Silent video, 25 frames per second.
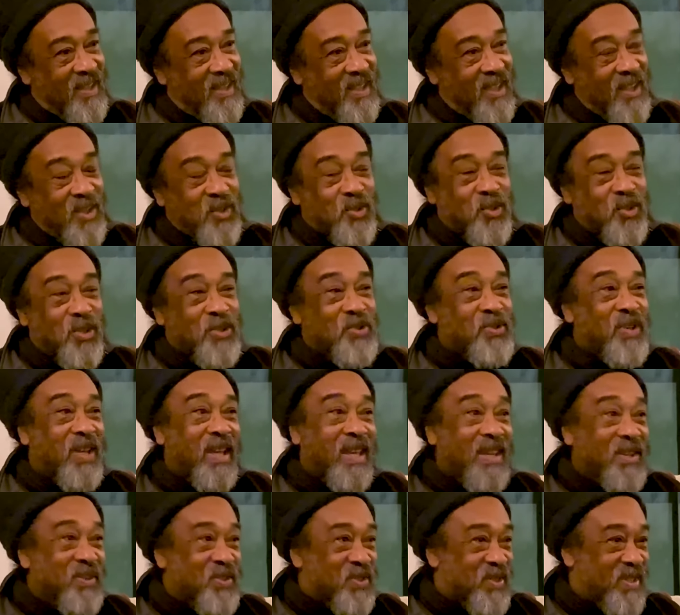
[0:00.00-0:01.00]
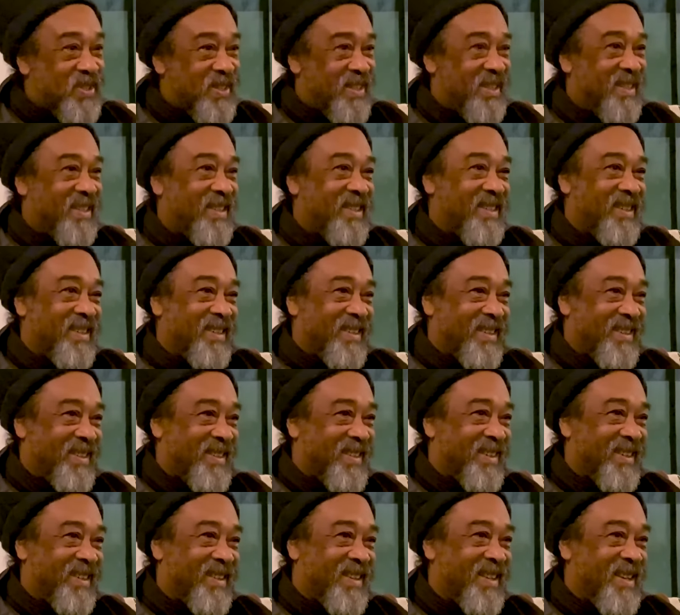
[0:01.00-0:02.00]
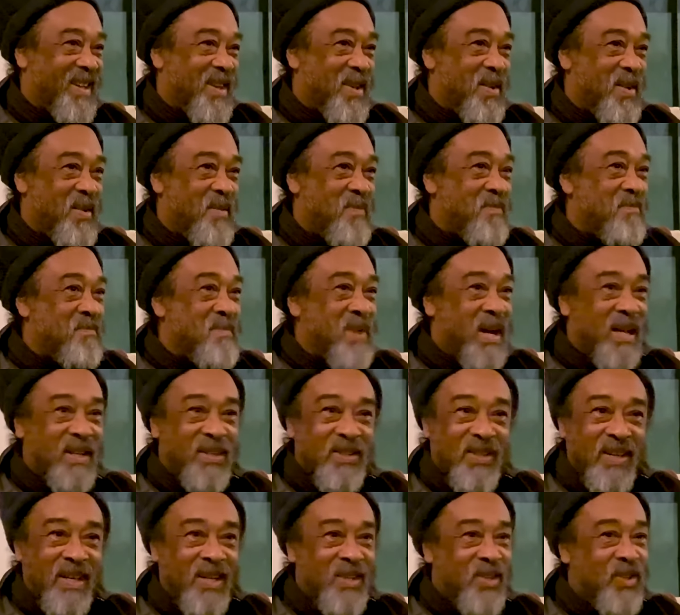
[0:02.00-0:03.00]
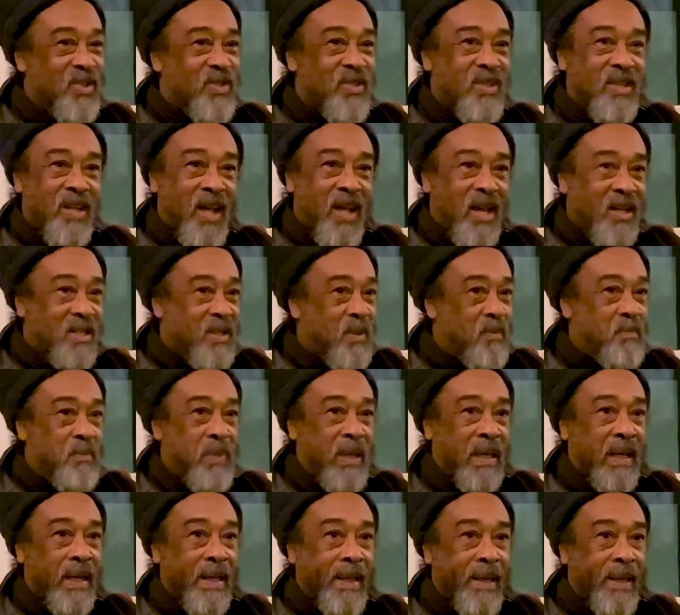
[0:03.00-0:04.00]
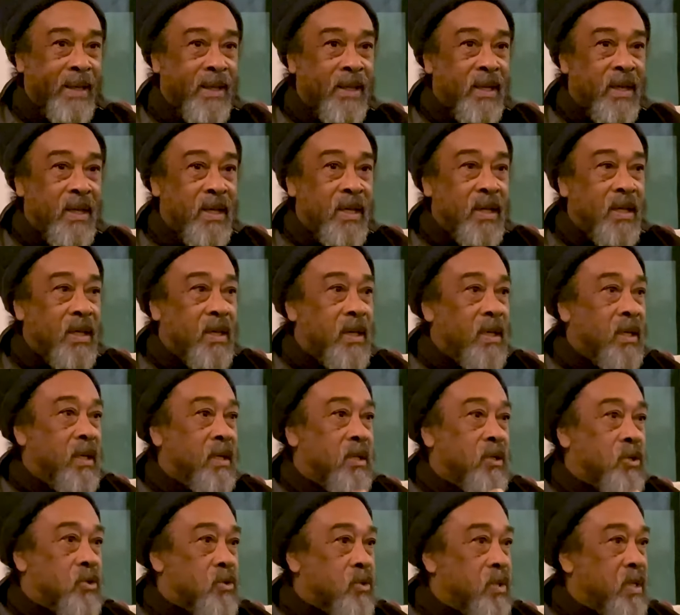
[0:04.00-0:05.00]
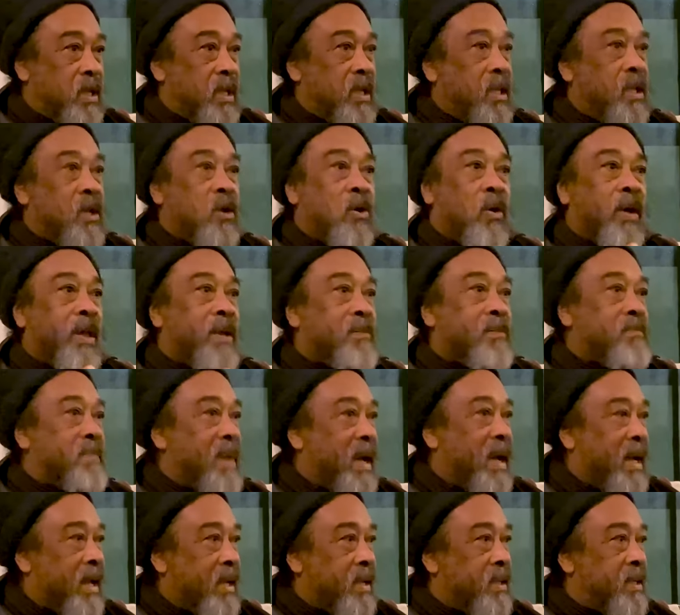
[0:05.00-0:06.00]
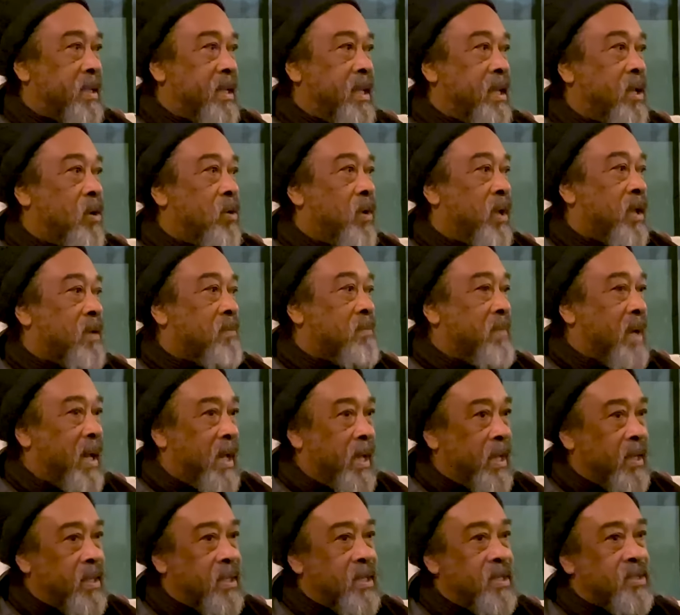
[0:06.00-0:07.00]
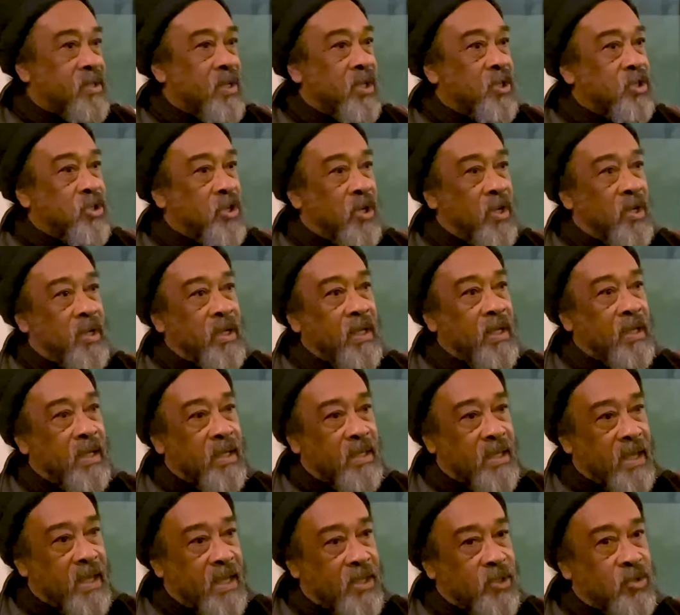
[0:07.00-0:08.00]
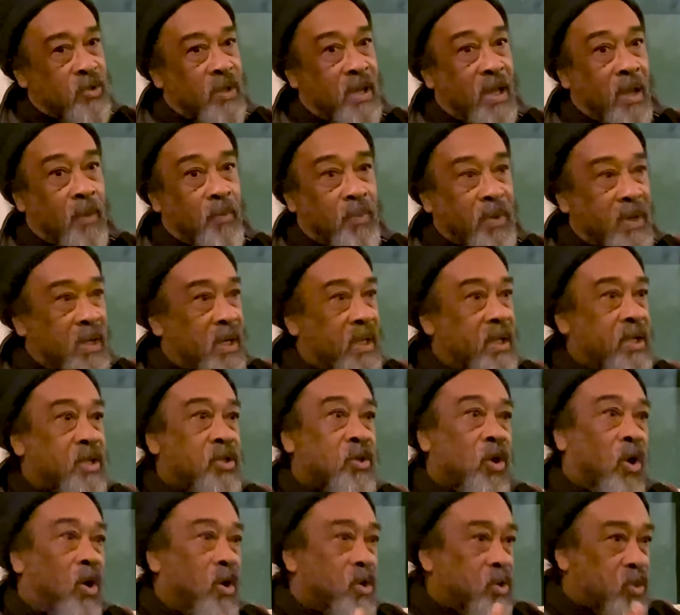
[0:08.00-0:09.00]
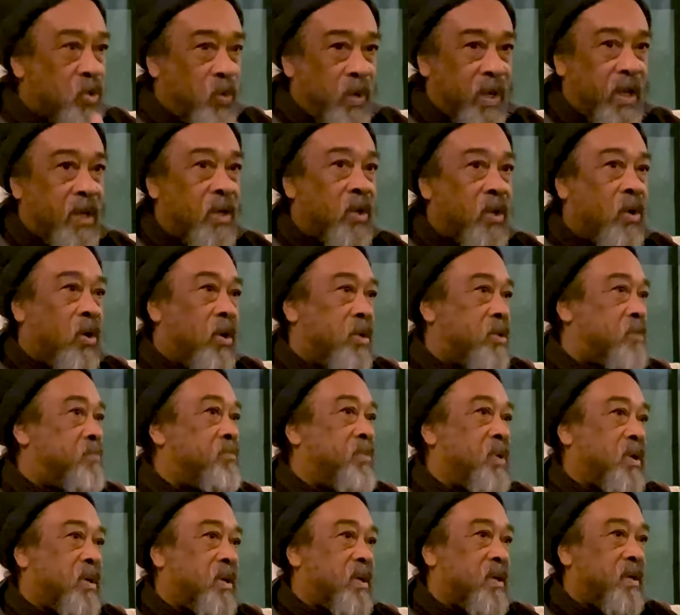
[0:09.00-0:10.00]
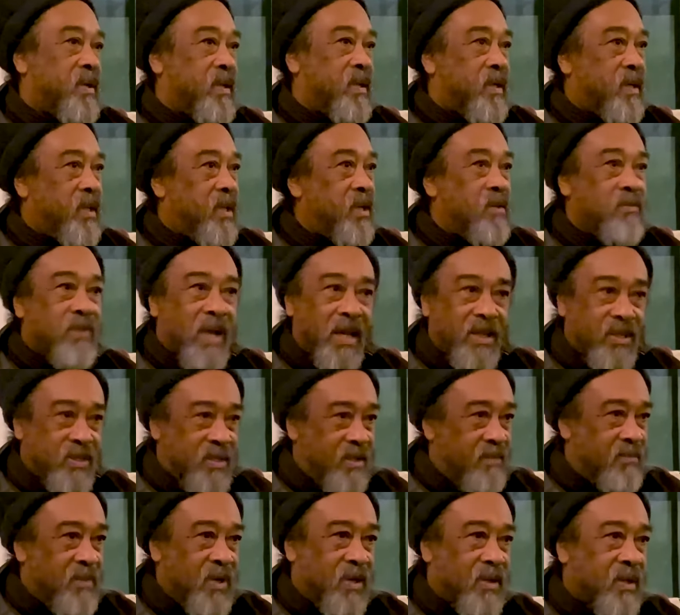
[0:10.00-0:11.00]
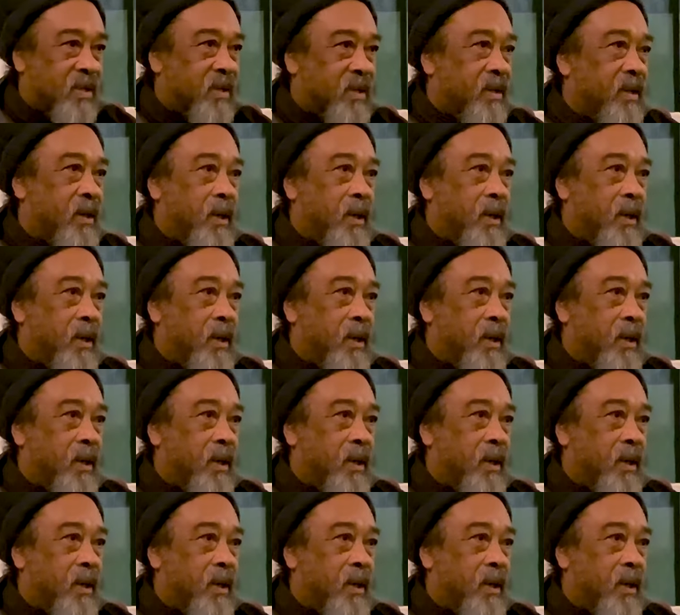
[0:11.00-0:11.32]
It just is. But it is not appealing to the egoic mind. The egoic mind is a journey that has to happen, and it's also in God's book. He writes the book.